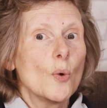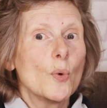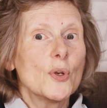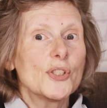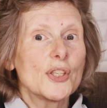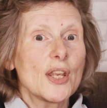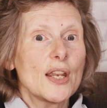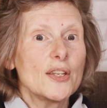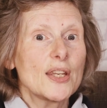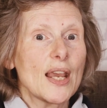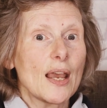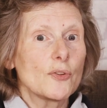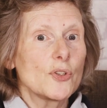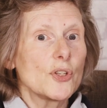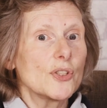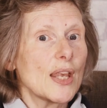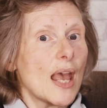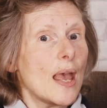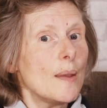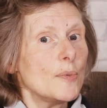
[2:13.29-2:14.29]
were sent
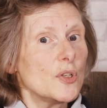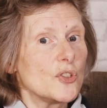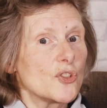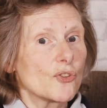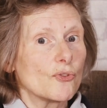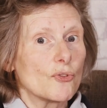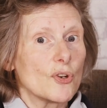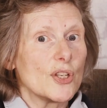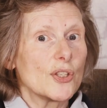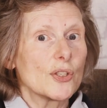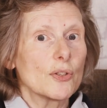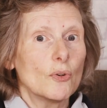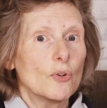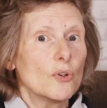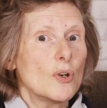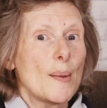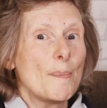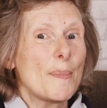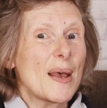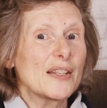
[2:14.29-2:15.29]
out as emissaries
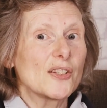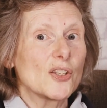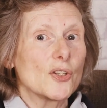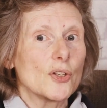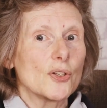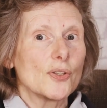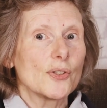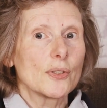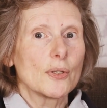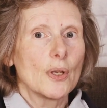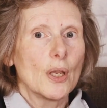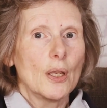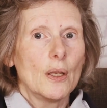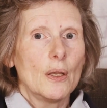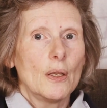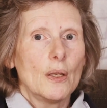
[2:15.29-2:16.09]
or ambassadors.